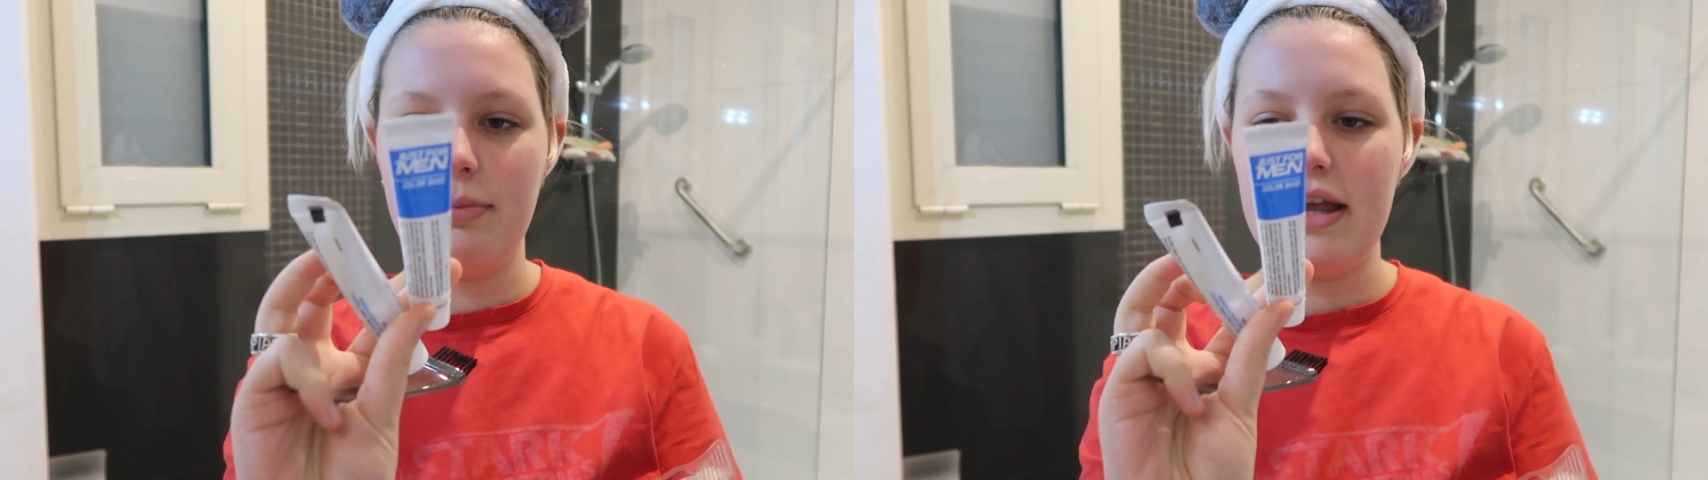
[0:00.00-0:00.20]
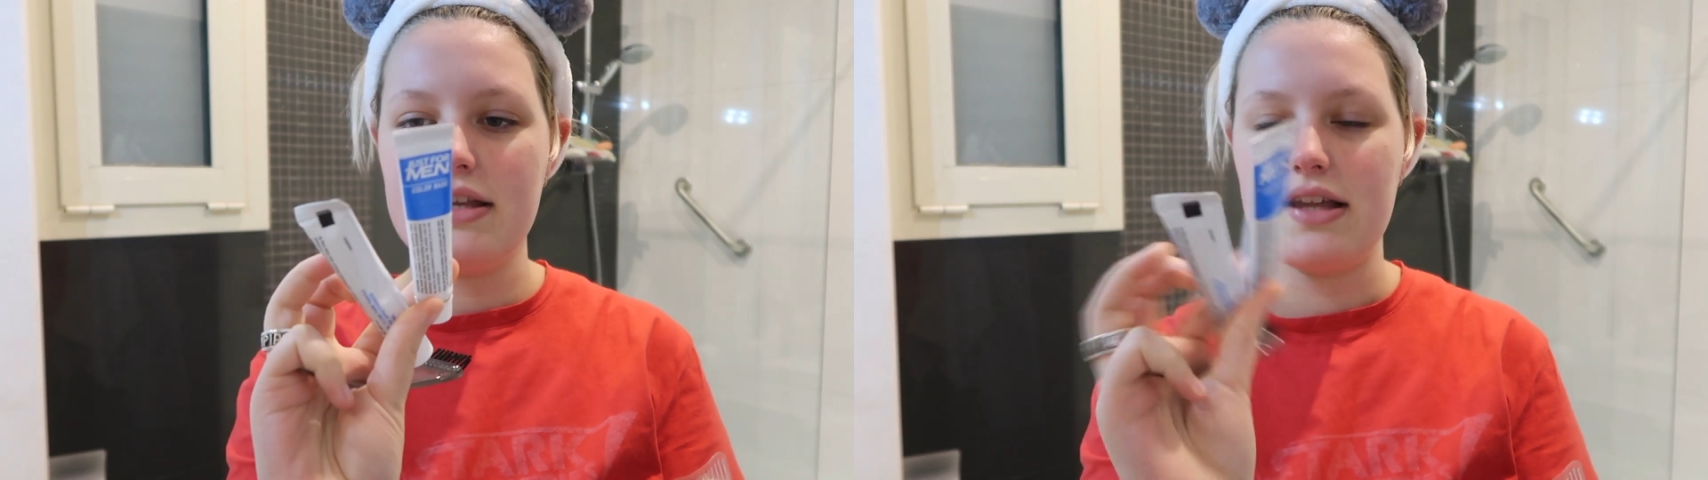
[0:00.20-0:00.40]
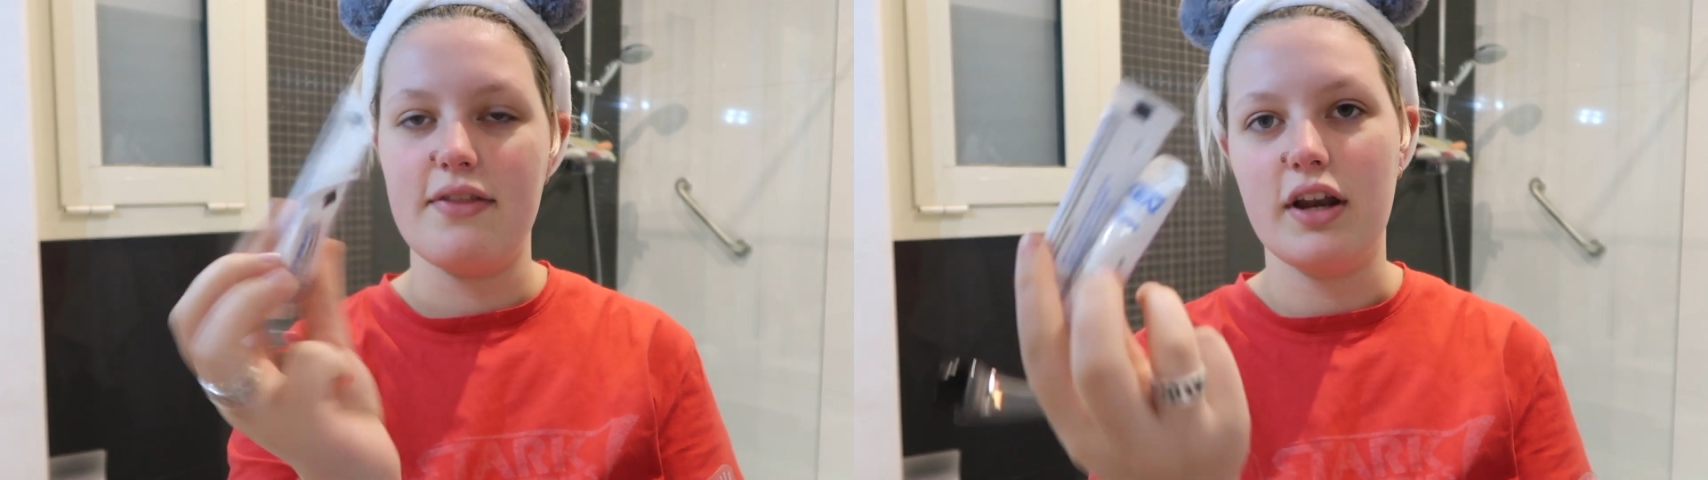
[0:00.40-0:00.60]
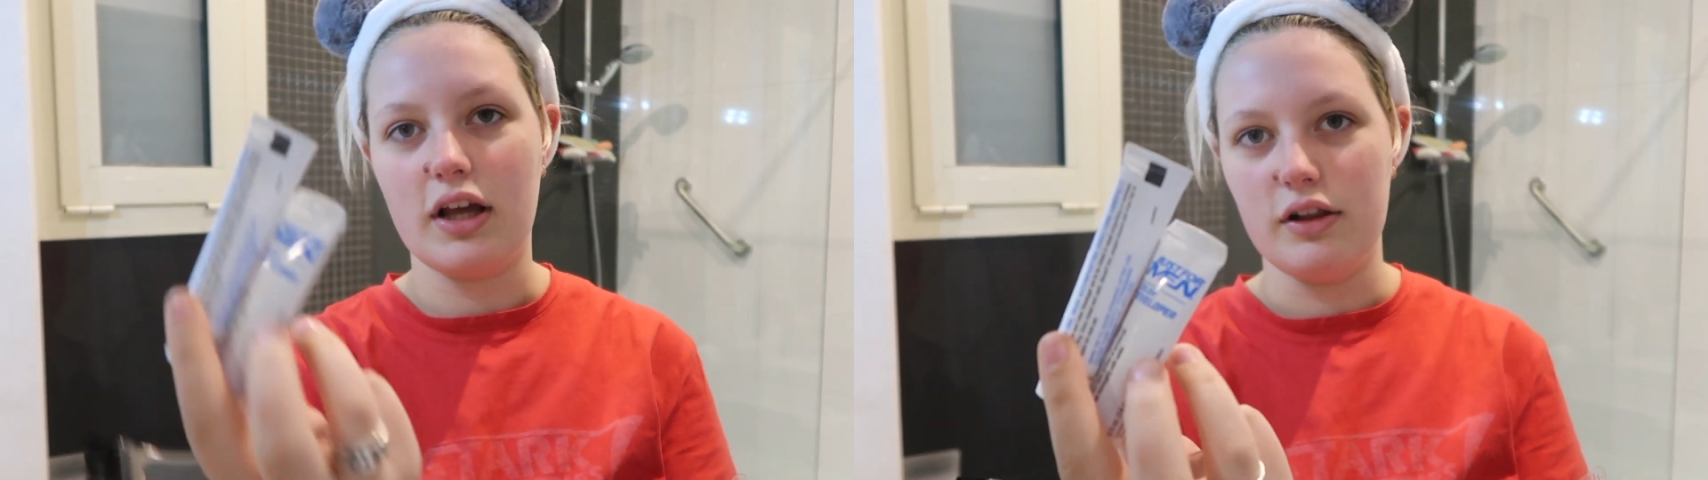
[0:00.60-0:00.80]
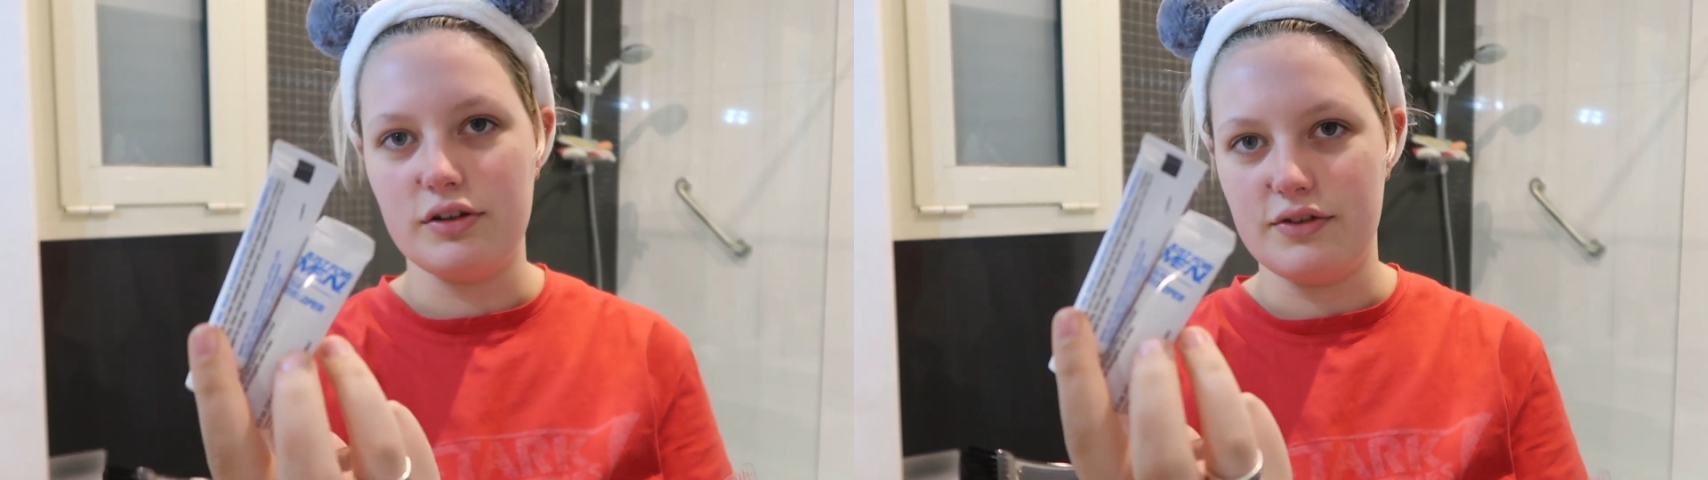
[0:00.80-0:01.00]
base and then a
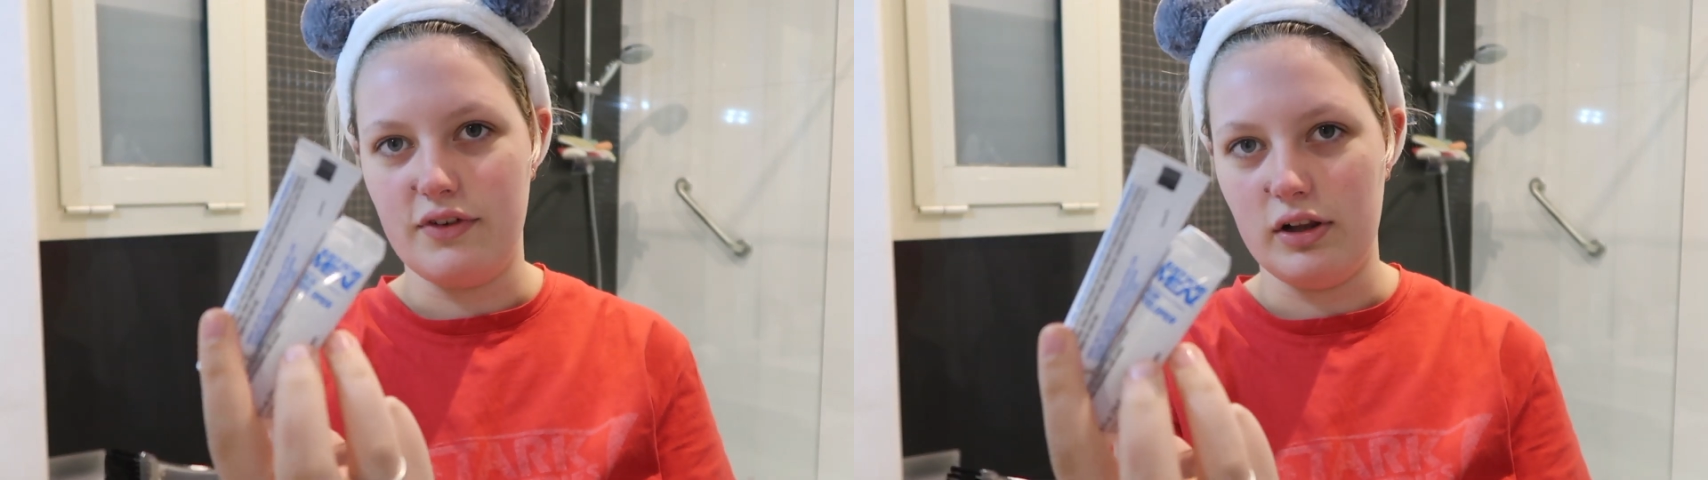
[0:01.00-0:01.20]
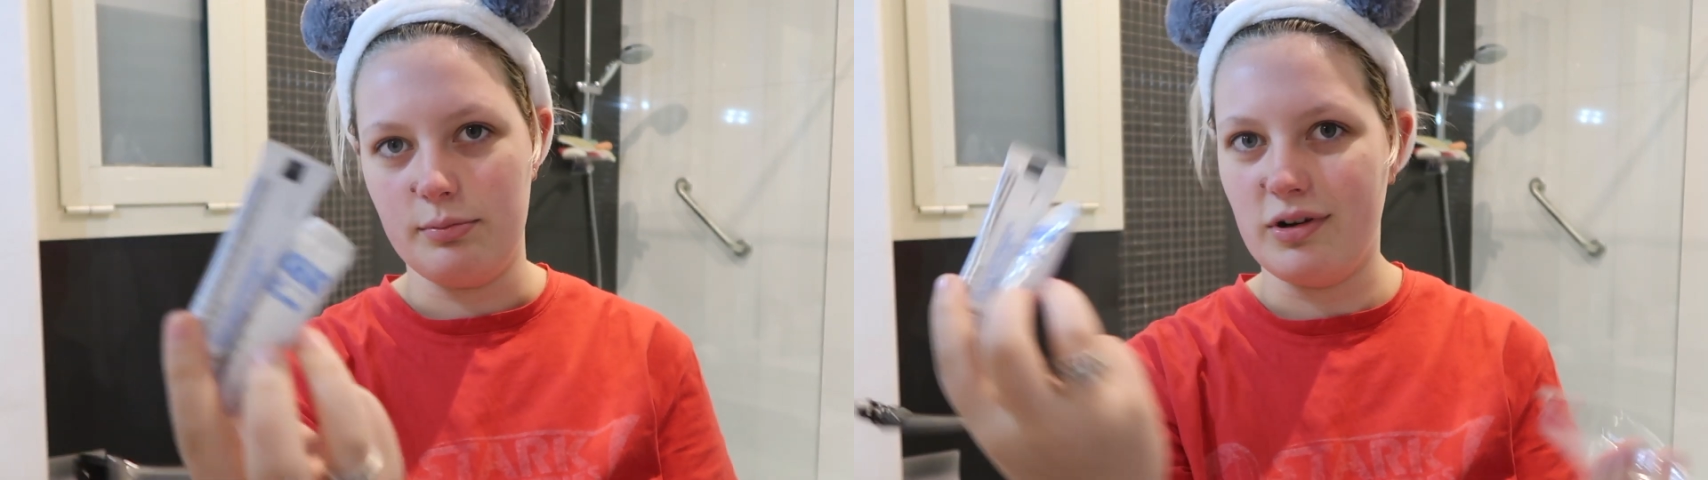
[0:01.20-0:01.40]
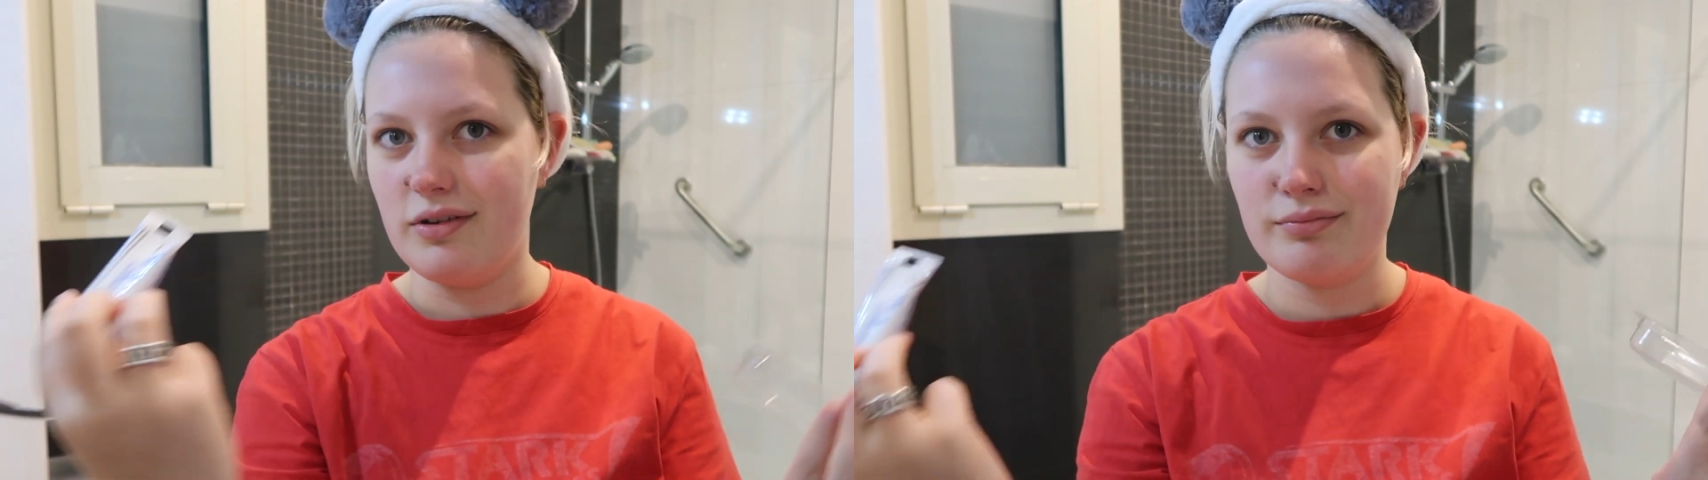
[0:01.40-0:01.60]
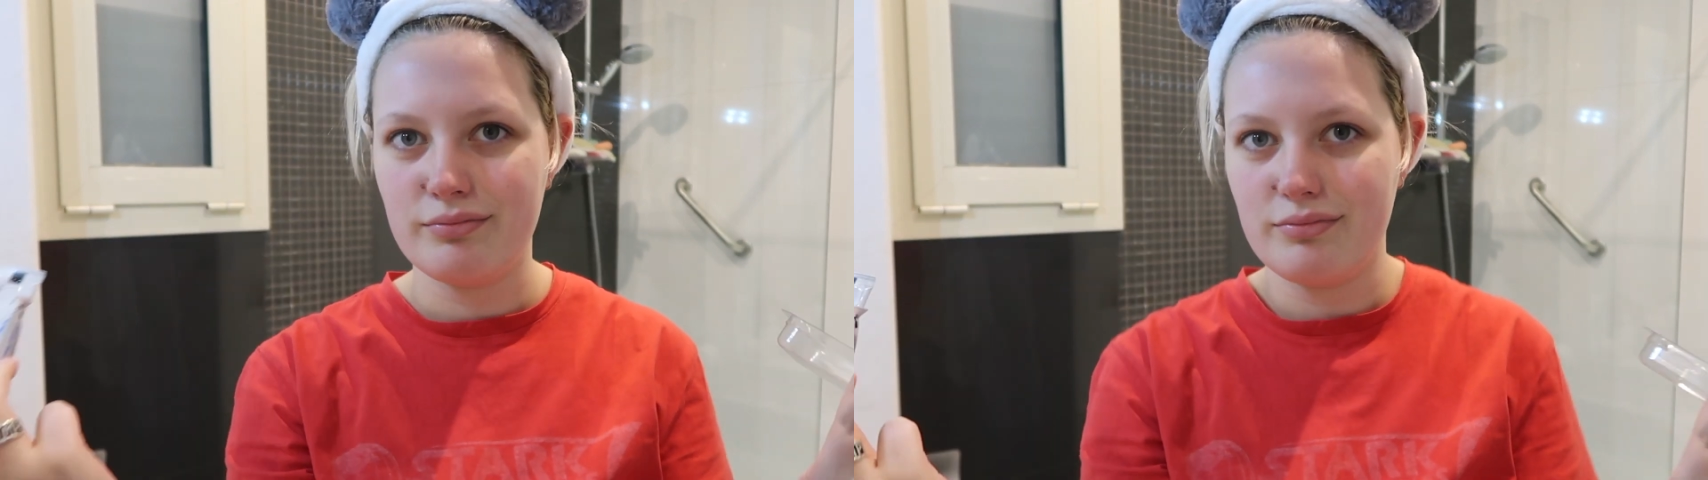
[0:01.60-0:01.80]
color developer,